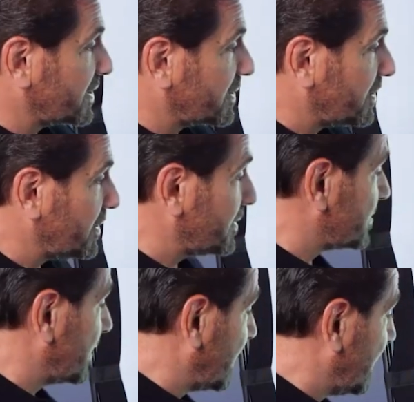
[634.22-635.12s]

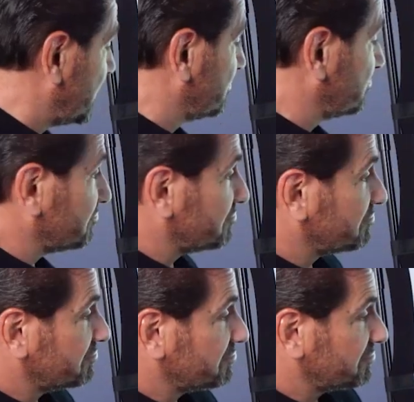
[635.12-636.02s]
gigahertz, again,
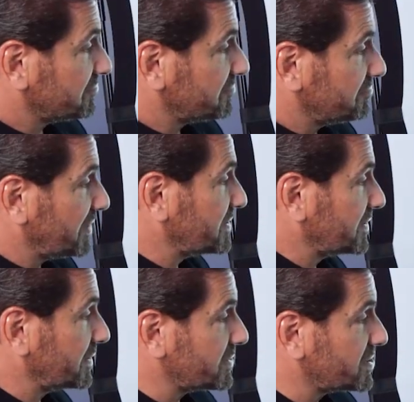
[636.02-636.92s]

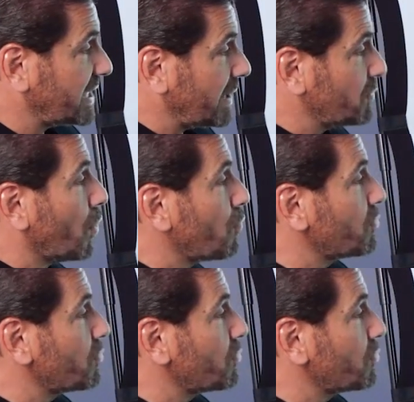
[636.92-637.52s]
basically the same. No